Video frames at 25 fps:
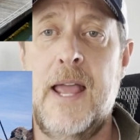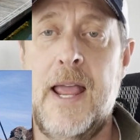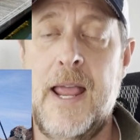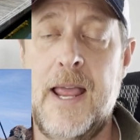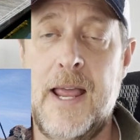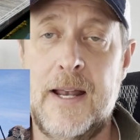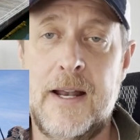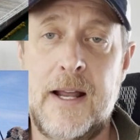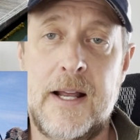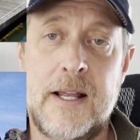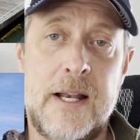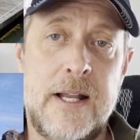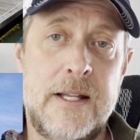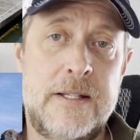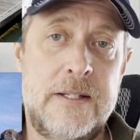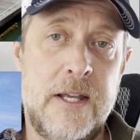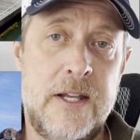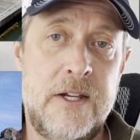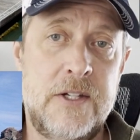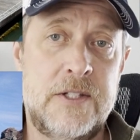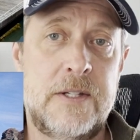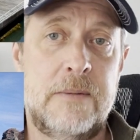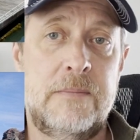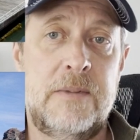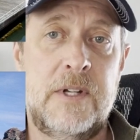And I'm gonna tell
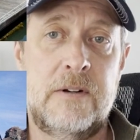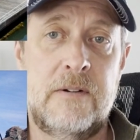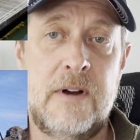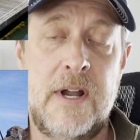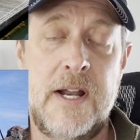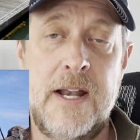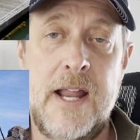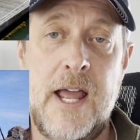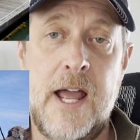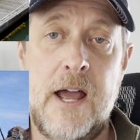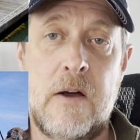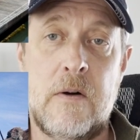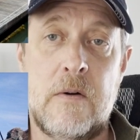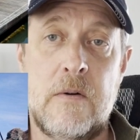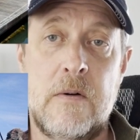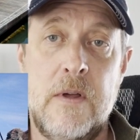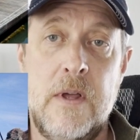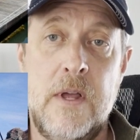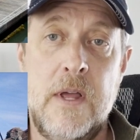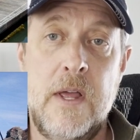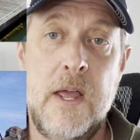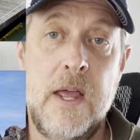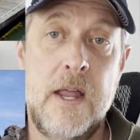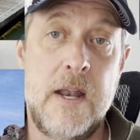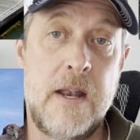you something right now.
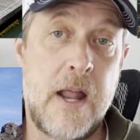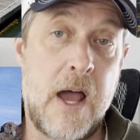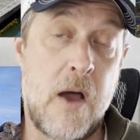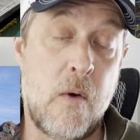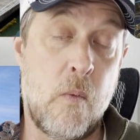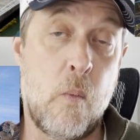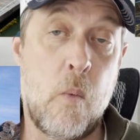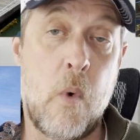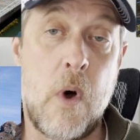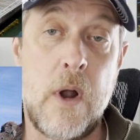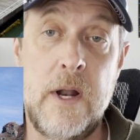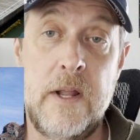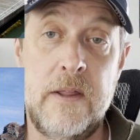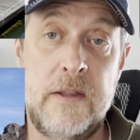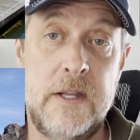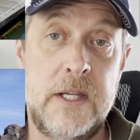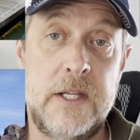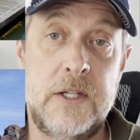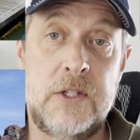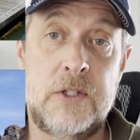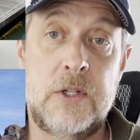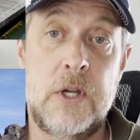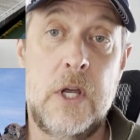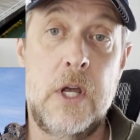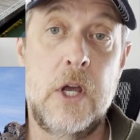Not one of
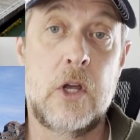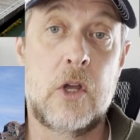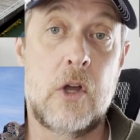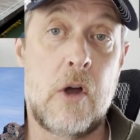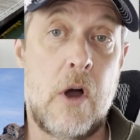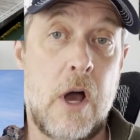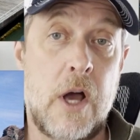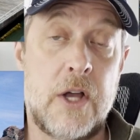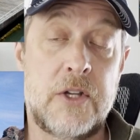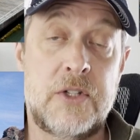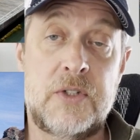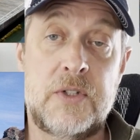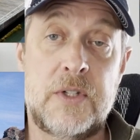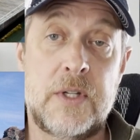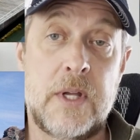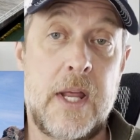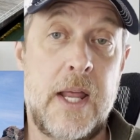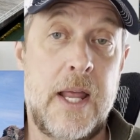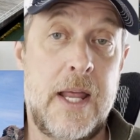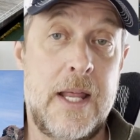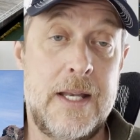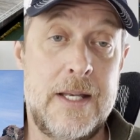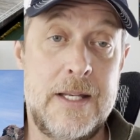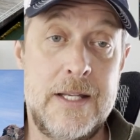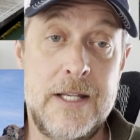these costs
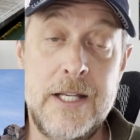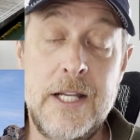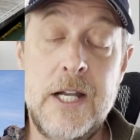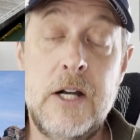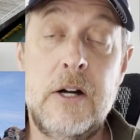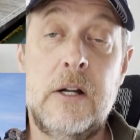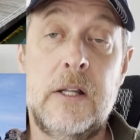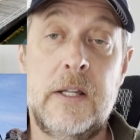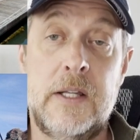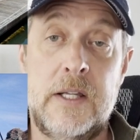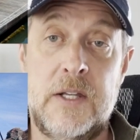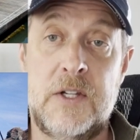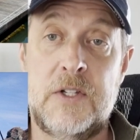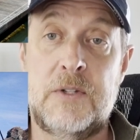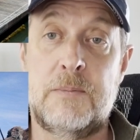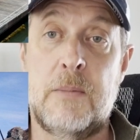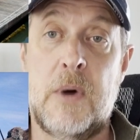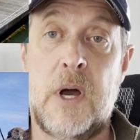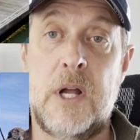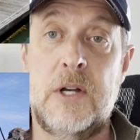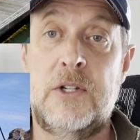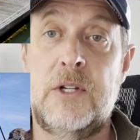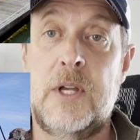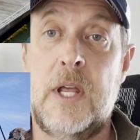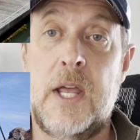nearly as
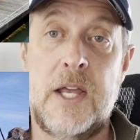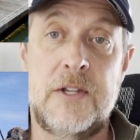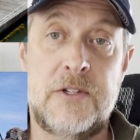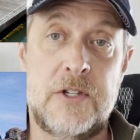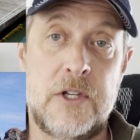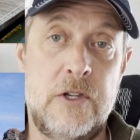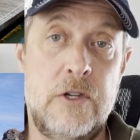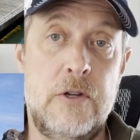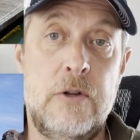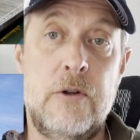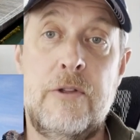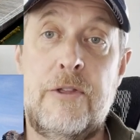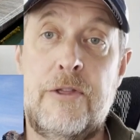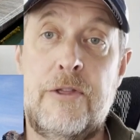much as a new